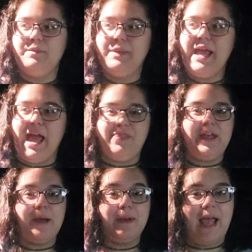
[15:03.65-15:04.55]
but yeah, I
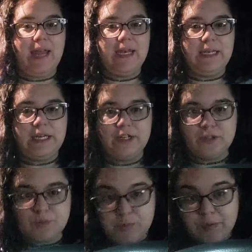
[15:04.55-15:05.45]
think I'm gonna end it here
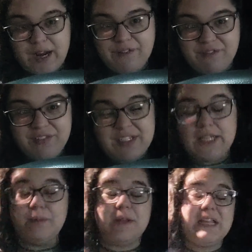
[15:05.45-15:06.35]
because we're at
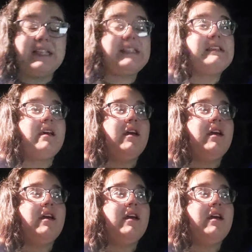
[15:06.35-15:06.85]
15 minutes.